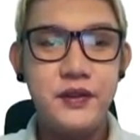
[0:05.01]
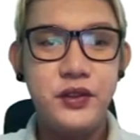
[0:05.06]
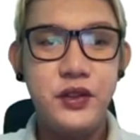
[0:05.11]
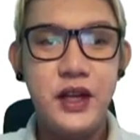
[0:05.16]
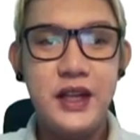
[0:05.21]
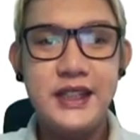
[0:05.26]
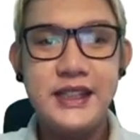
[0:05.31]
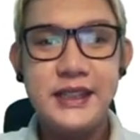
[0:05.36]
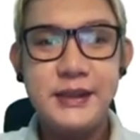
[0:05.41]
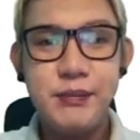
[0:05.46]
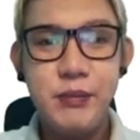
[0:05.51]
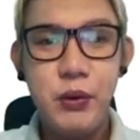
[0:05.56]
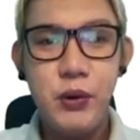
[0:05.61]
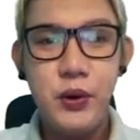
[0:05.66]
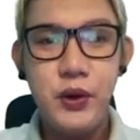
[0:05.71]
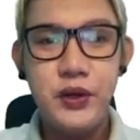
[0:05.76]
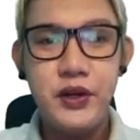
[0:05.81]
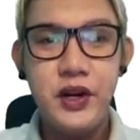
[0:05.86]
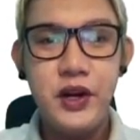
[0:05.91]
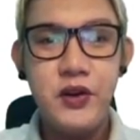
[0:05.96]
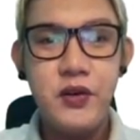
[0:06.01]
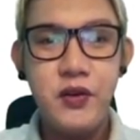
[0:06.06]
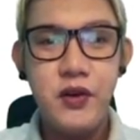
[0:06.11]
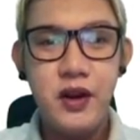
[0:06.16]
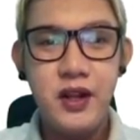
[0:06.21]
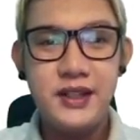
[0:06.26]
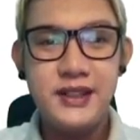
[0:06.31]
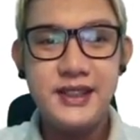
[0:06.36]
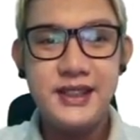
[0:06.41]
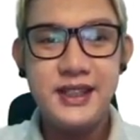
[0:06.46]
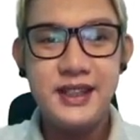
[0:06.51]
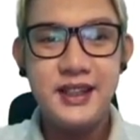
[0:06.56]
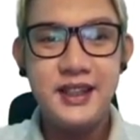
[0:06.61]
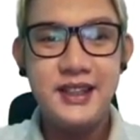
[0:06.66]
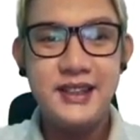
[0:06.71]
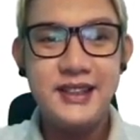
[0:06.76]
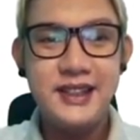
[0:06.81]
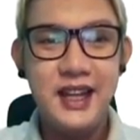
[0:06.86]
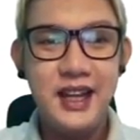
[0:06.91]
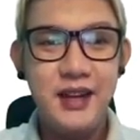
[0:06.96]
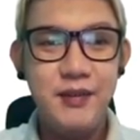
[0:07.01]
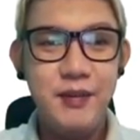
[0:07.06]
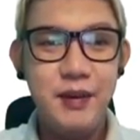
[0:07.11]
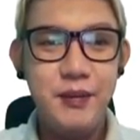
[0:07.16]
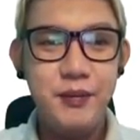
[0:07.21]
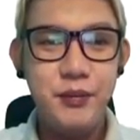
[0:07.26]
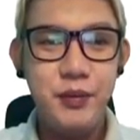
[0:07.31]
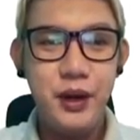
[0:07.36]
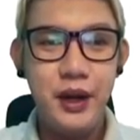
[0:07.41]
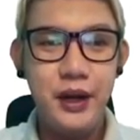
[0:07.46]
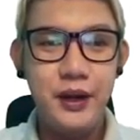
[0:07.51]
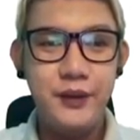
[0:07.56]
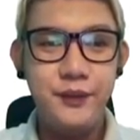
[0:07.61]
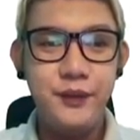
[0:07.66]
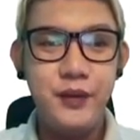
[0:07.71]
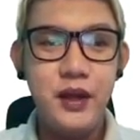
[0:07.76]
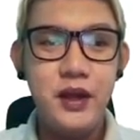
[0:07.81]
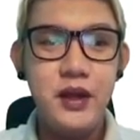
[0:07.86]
transport across the cell membrane.